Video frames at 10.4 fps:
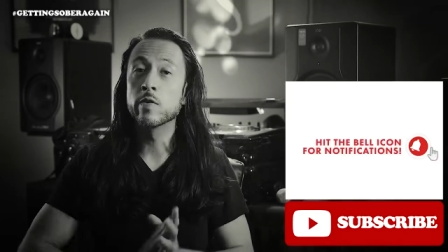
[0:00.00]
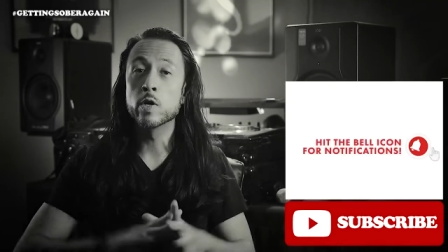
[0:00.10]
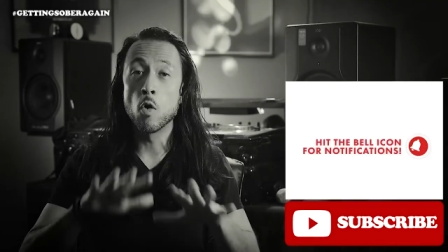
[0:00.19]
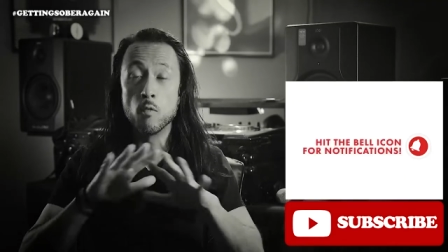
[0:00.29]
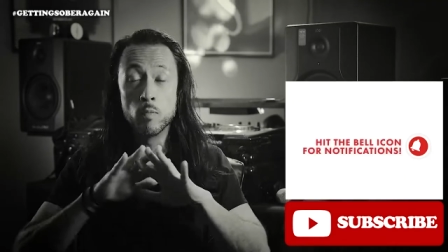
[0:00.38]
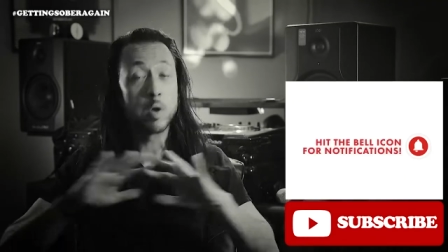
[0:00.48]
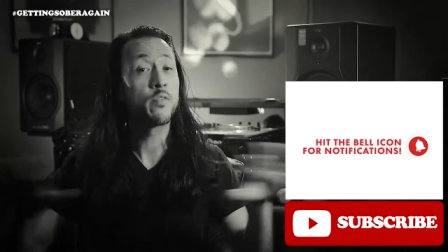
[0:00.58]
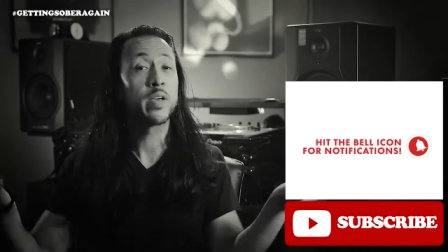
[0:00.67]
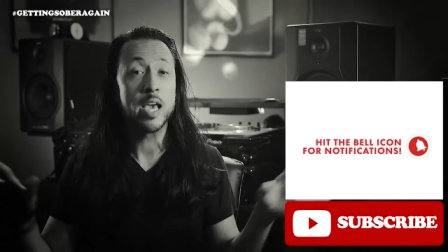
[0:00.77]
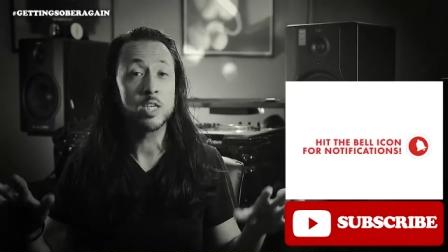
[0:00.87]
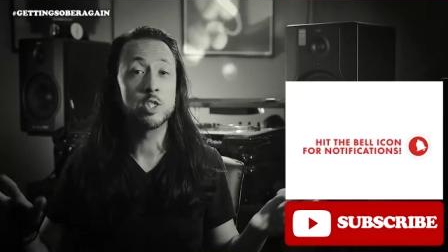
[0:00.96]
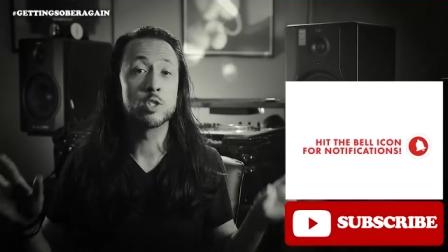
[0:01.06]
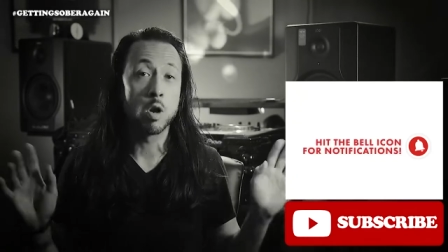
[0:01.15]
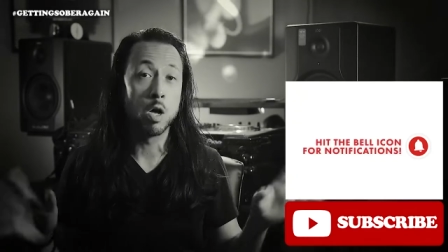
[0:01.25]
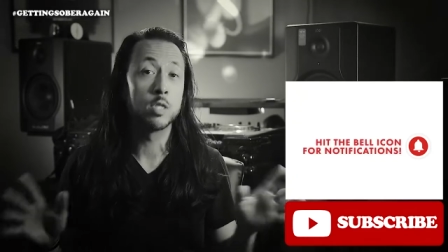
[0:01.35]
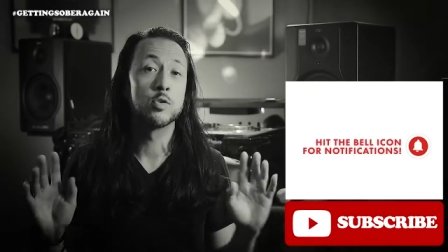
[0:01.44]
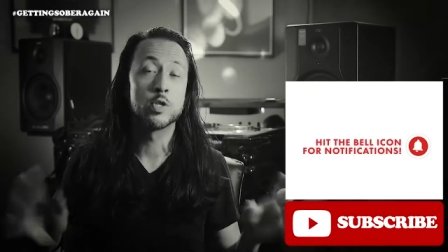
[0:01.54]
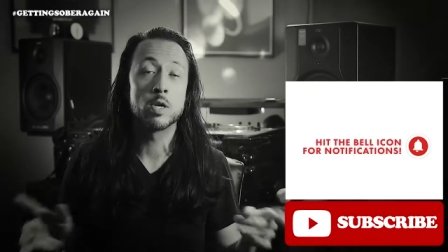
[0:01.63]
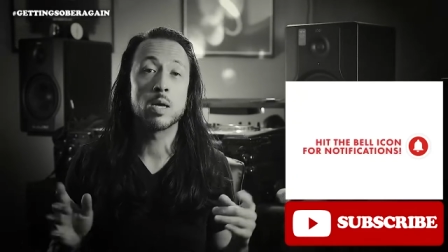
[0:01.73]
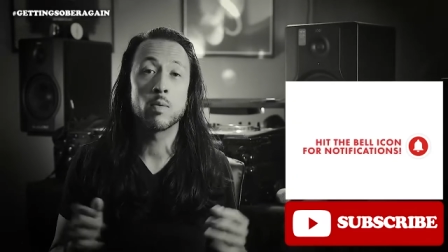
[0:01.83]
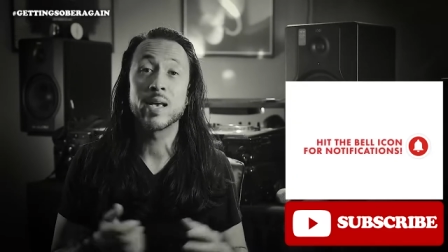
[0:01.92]
of your no notifications are also
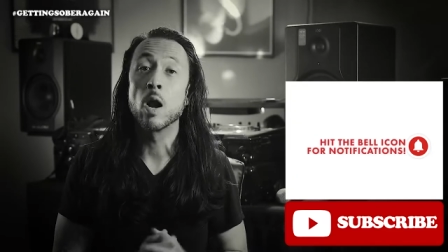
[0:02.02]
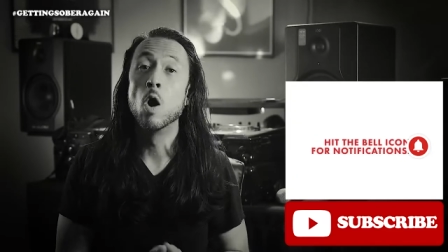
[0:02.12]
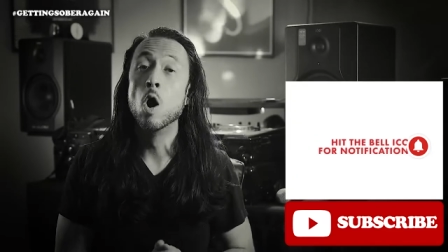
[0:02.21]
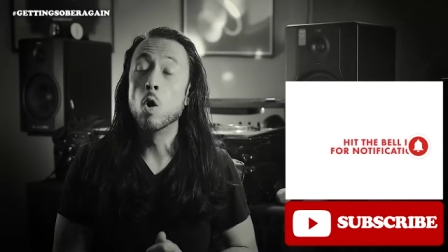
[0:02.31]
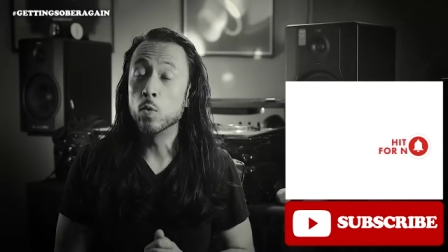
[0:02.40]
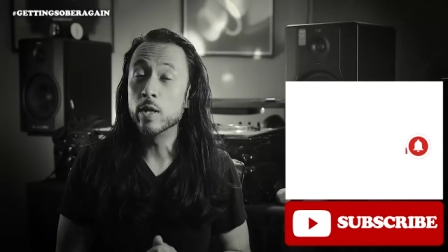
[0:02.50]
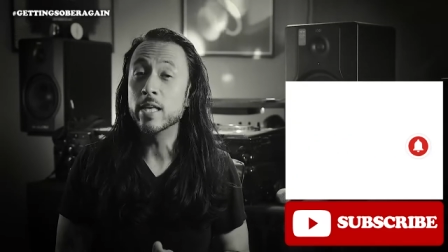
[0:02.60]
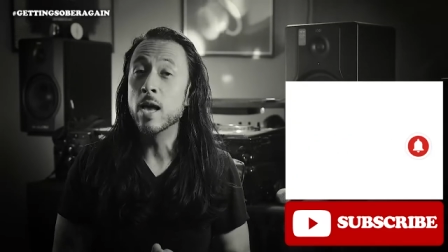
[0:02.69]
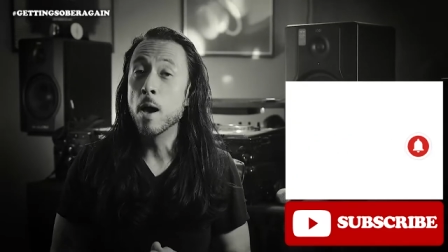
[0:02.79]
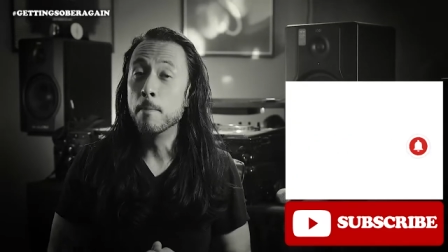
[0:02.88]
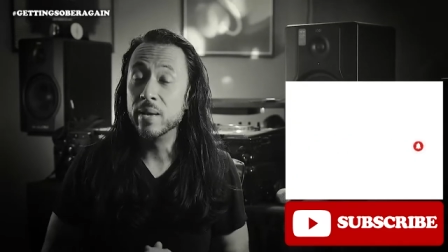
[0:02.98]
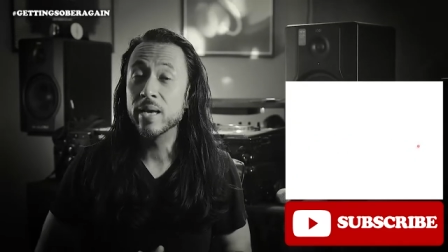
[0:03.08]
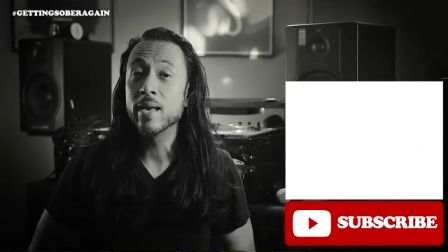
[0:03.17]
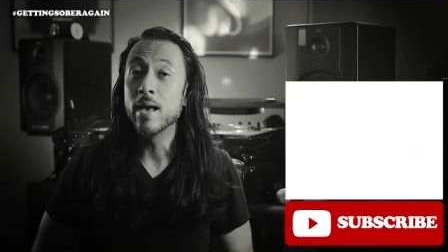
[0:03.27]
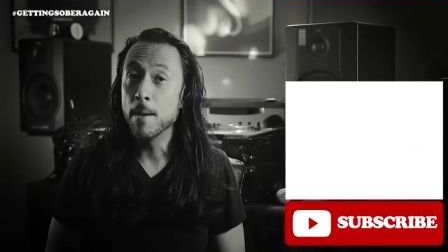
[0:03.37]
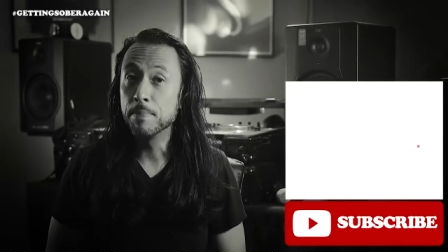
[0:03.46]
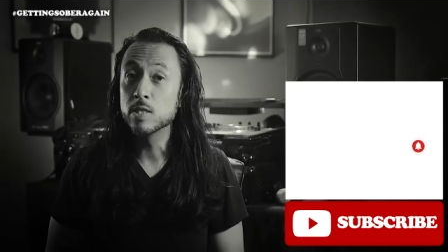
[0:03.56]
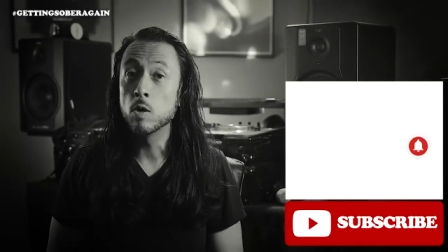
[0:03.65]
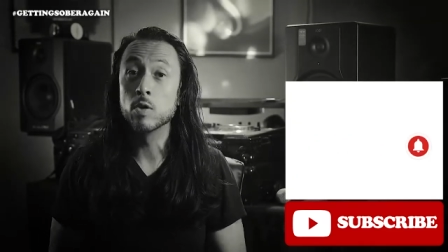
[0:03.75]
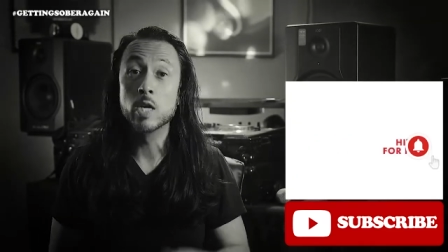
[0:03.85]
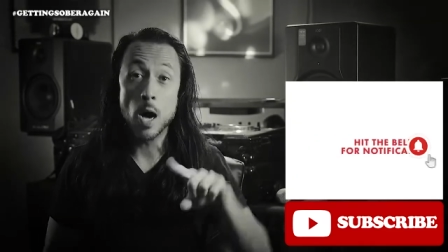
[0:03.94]
turned on. We get a really big
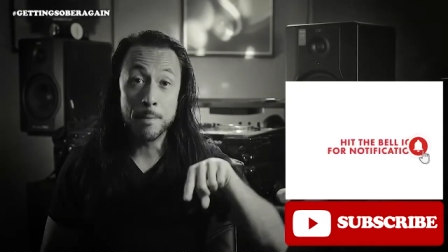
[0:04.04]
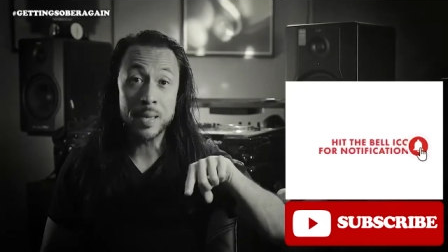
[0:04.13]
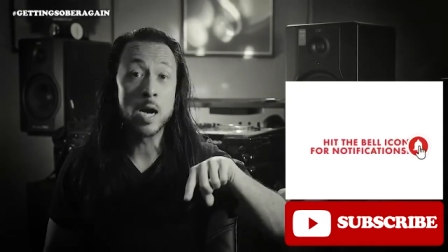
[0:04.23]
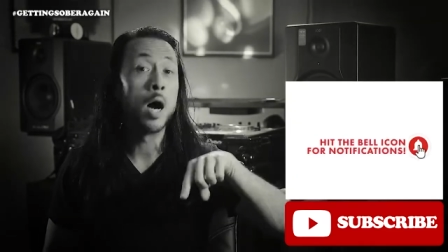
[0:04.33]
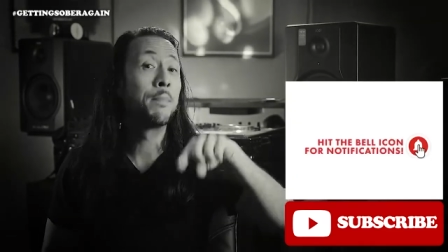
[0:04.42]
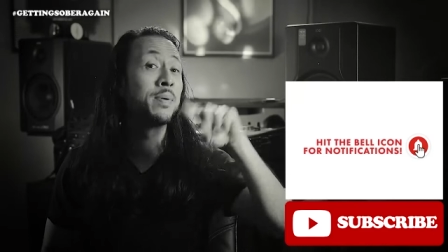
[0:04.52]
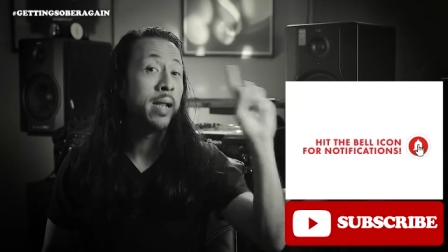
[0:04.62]
episode coming up